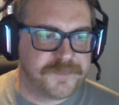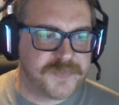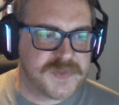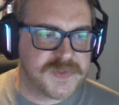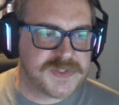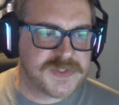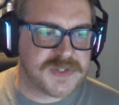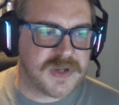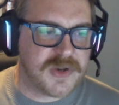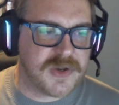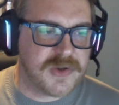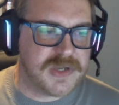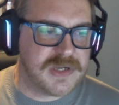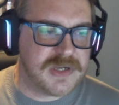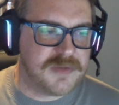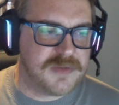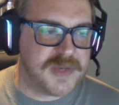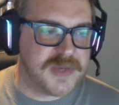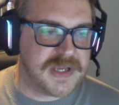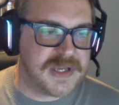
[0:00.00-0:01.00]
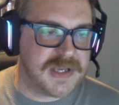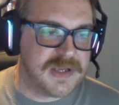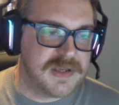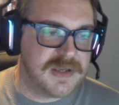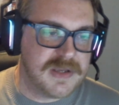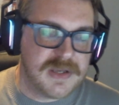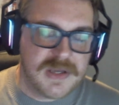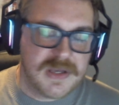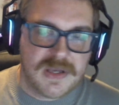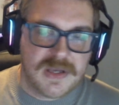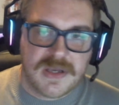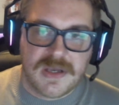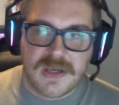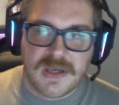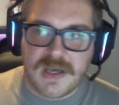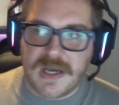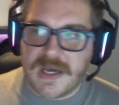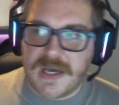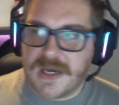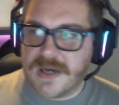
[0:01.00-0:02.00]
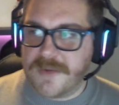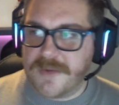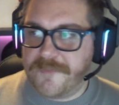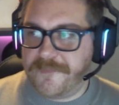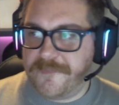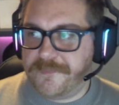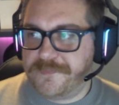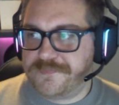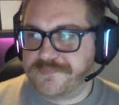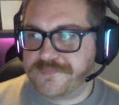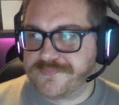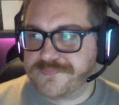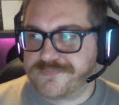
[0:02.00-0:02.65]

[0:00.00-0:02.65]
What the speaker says: So it'd be um,